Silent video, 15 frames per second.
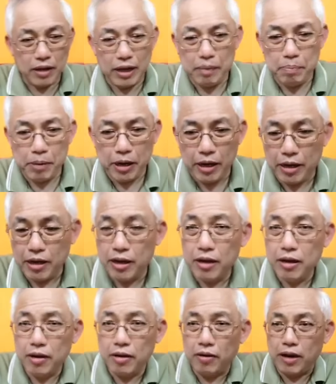EP
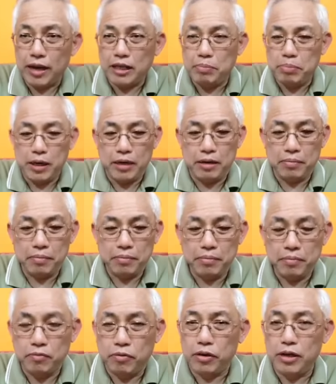or SP,
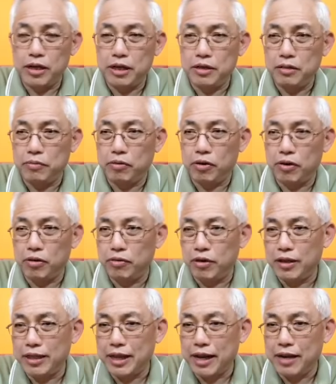foreigners,
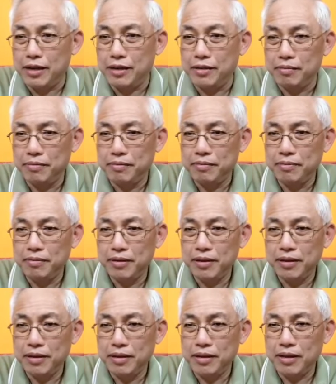foreign talent,
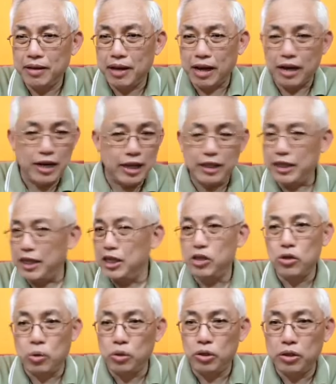are they
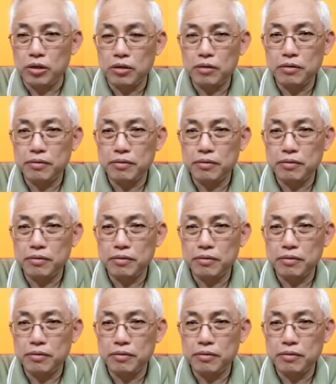seeing ghosts?